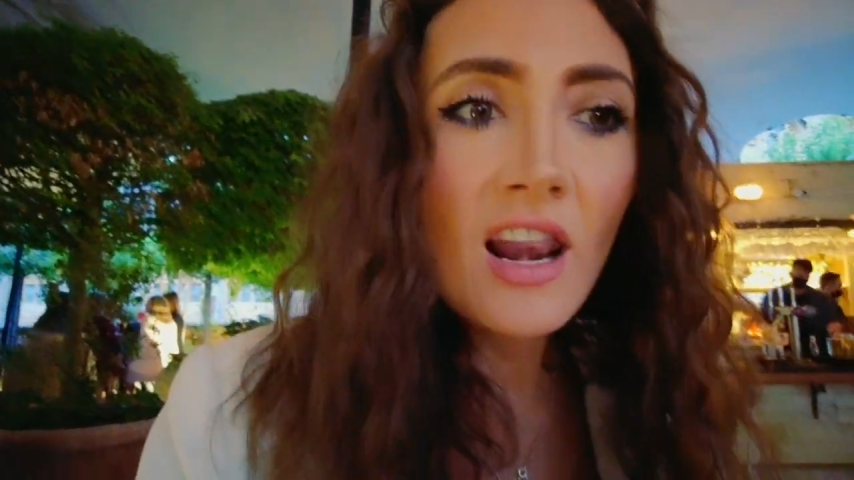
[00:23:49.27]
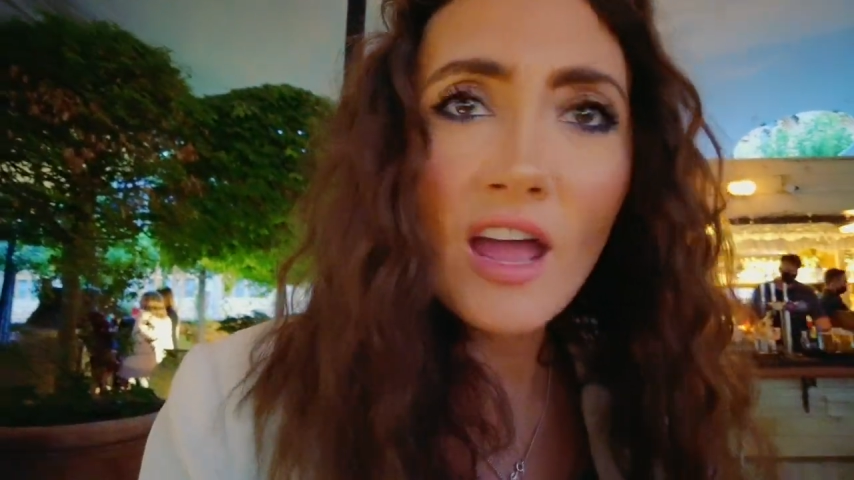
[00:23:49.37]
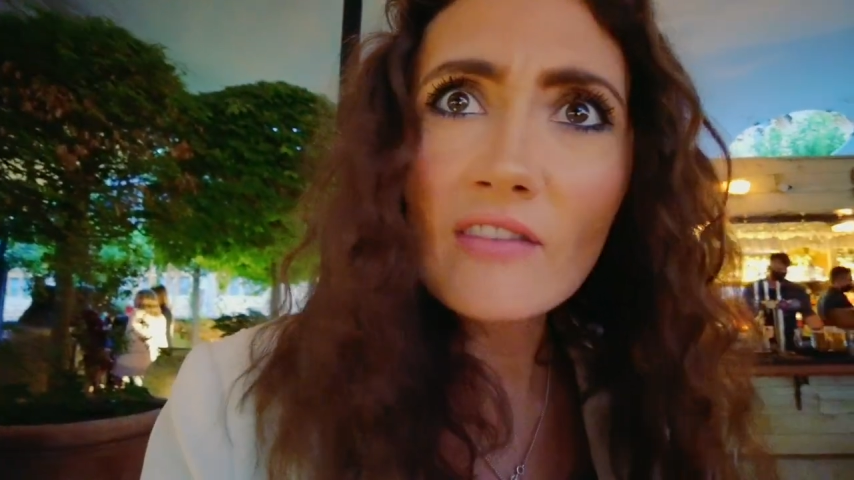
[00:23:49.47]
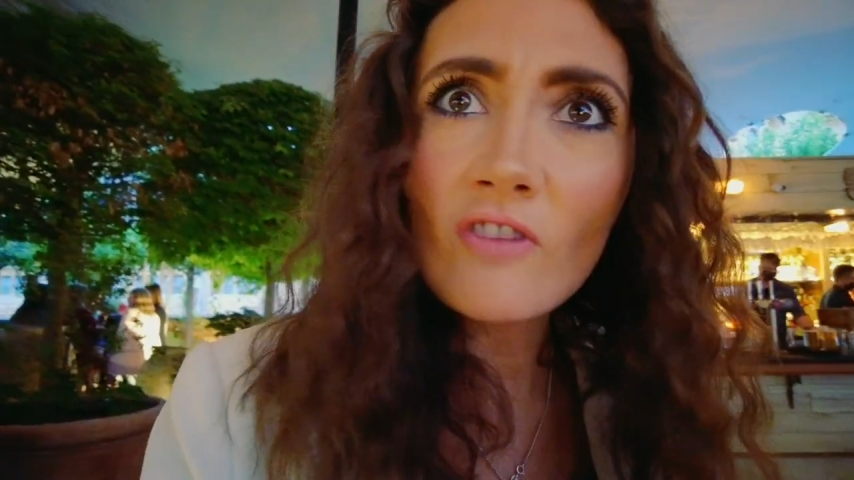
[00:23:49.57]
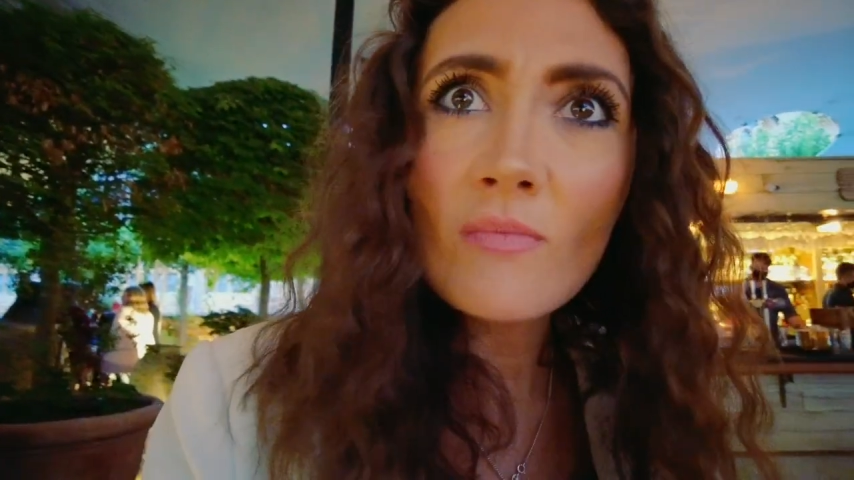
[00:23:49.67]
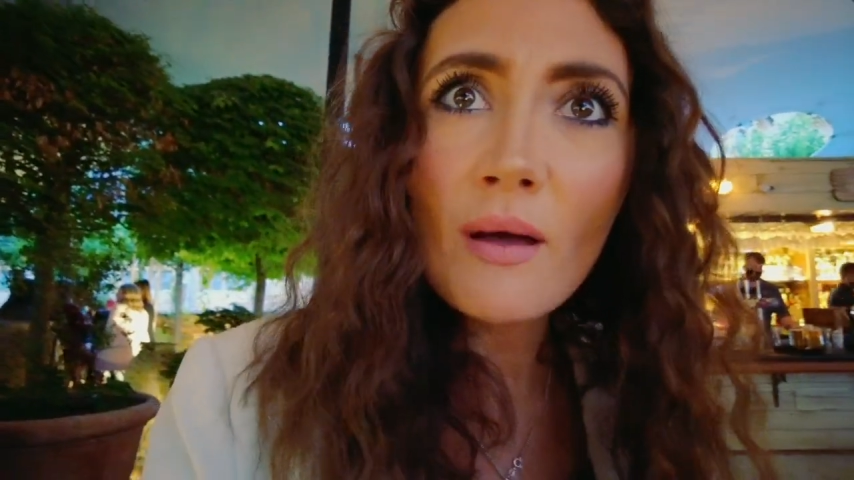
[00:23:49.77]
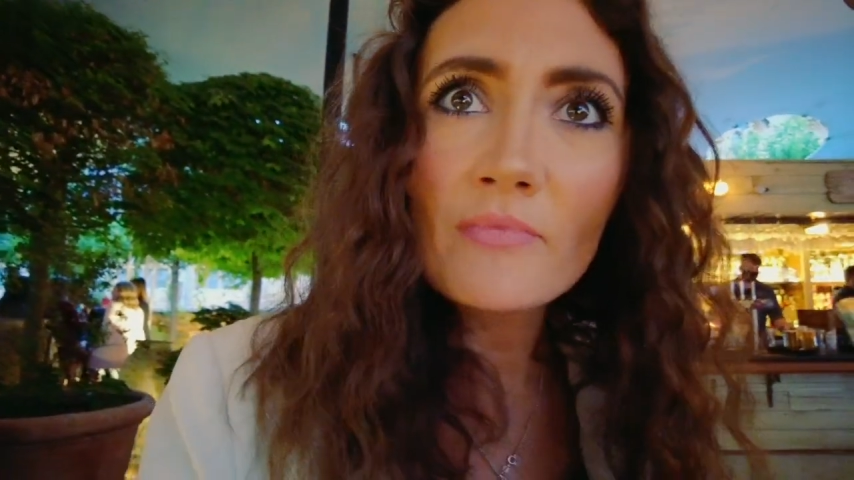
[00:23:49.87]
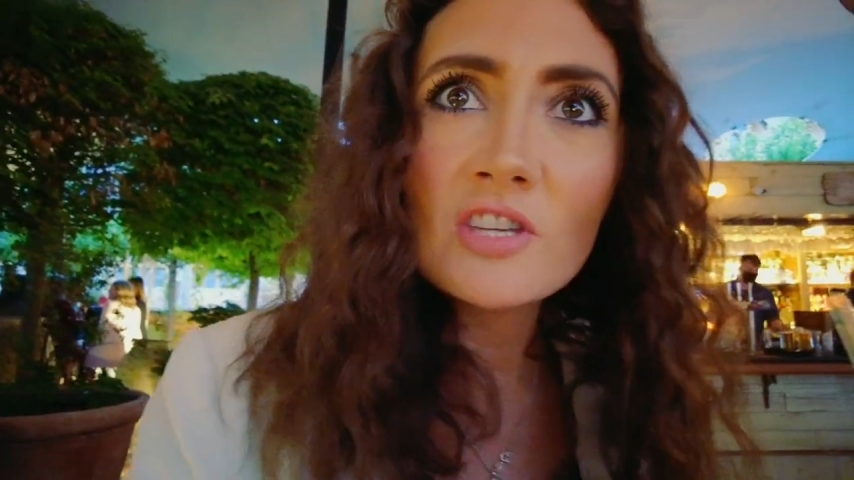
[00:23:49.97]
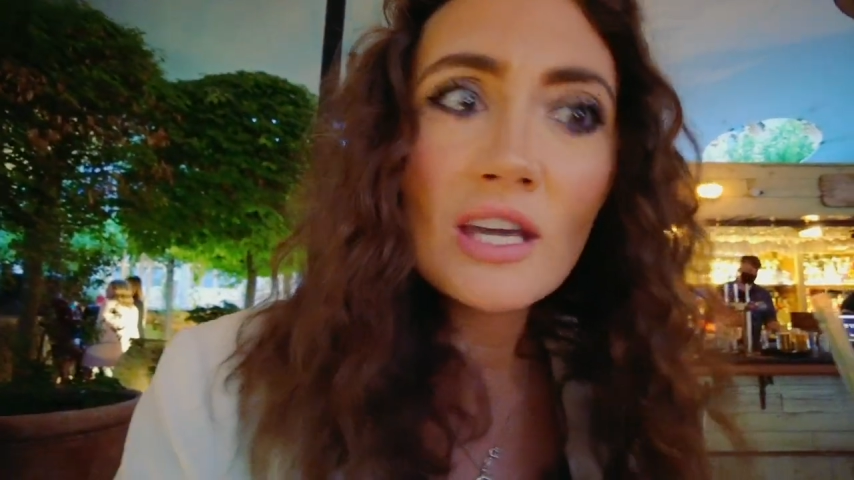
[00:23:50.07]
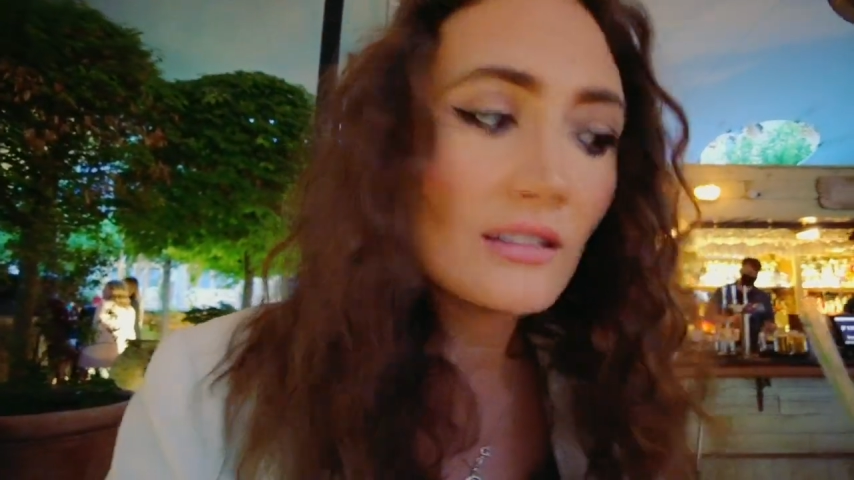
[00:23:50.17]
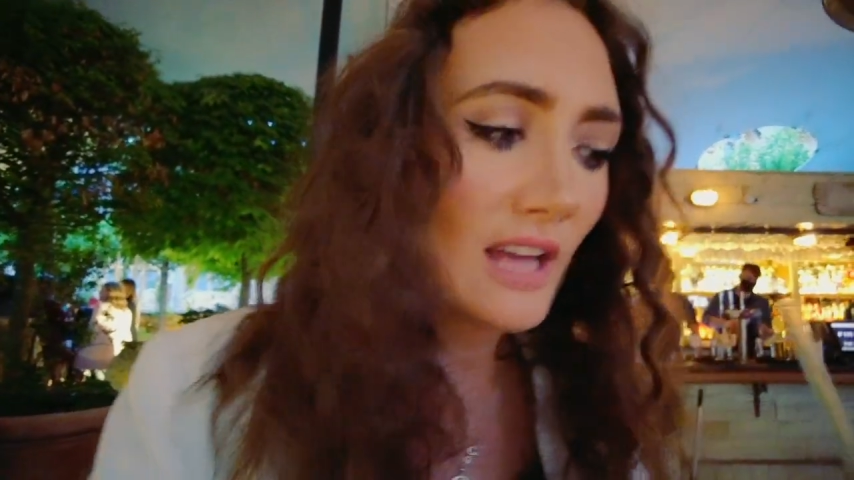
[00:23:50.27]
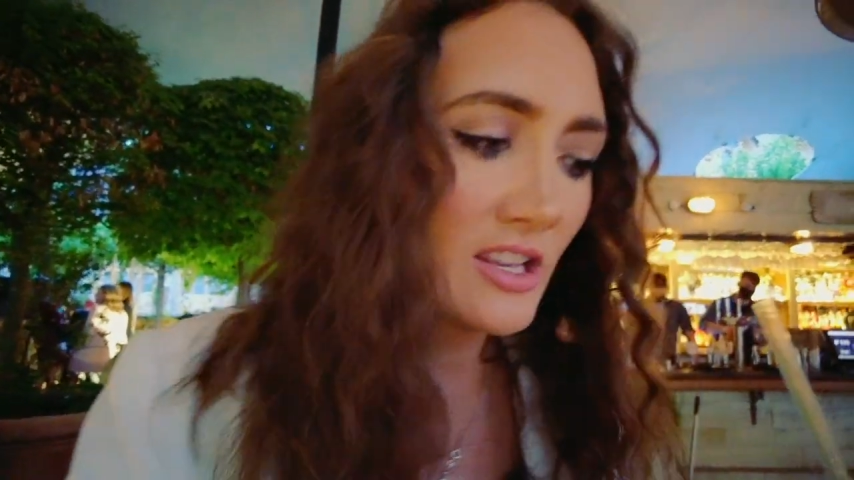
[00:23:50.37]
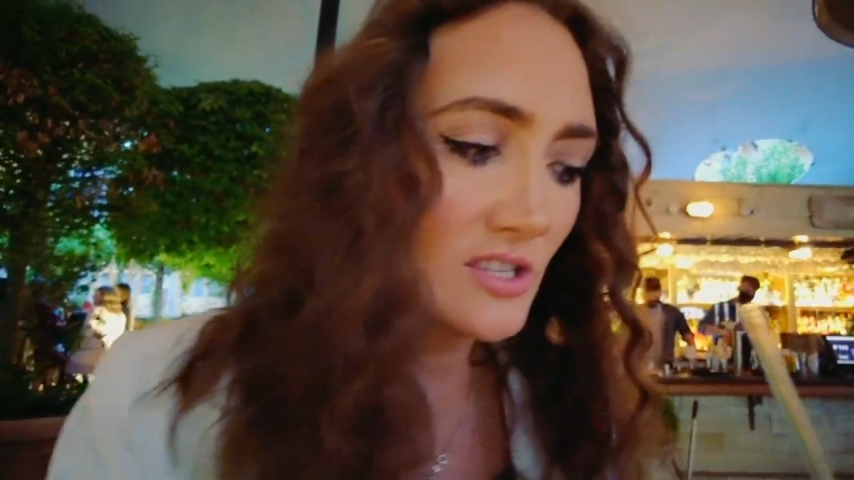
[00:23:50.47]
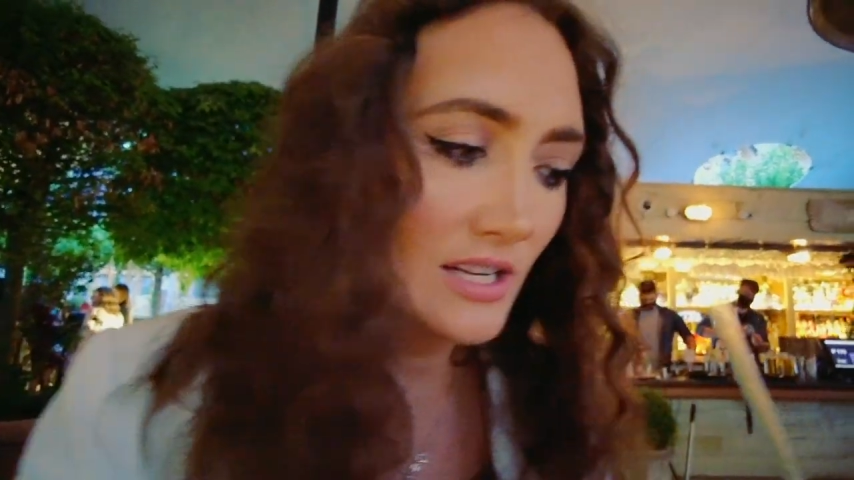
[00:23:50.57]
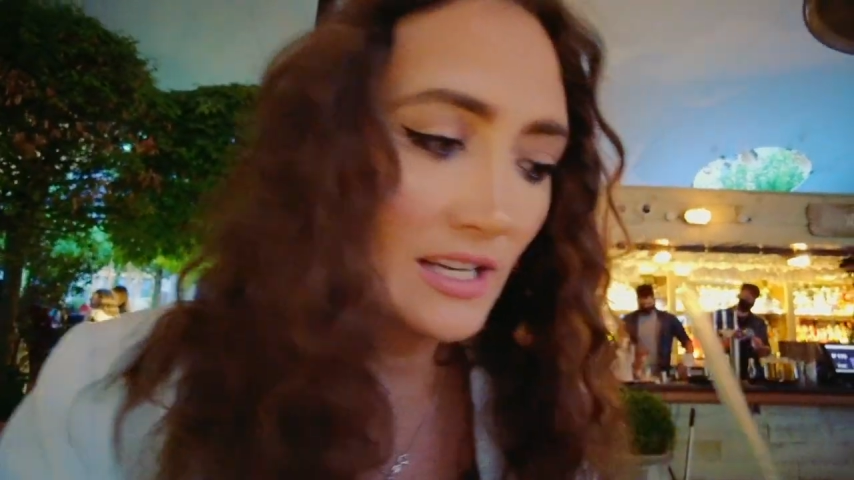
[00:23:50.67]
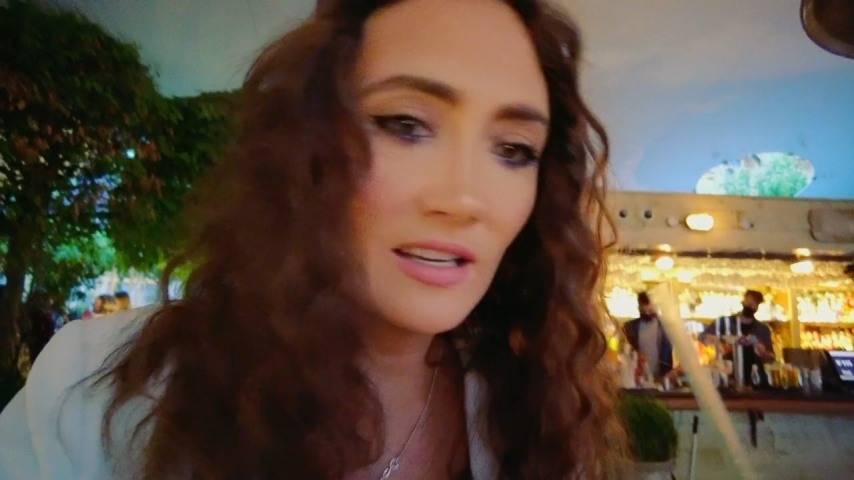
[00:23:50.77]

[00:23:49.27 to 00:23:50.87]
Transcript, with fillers: I like rhubarb gin actually.